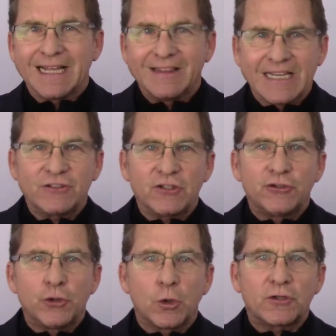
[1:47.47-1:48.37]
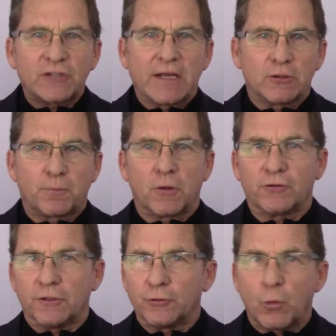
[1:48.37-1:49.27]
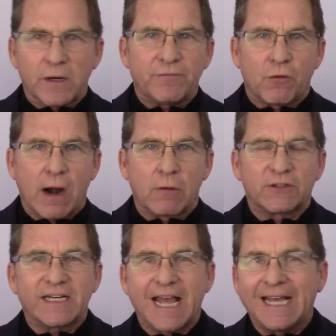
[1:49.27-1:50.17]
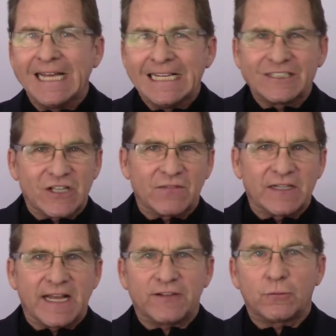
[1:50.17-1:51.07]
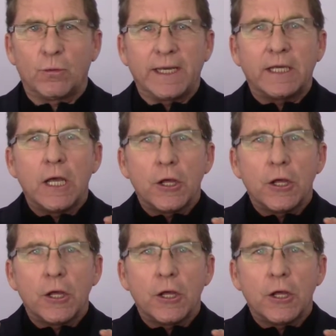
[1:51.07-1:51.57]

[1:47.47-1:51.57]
This is your salesperson, 24 hours a day, 7 days a week.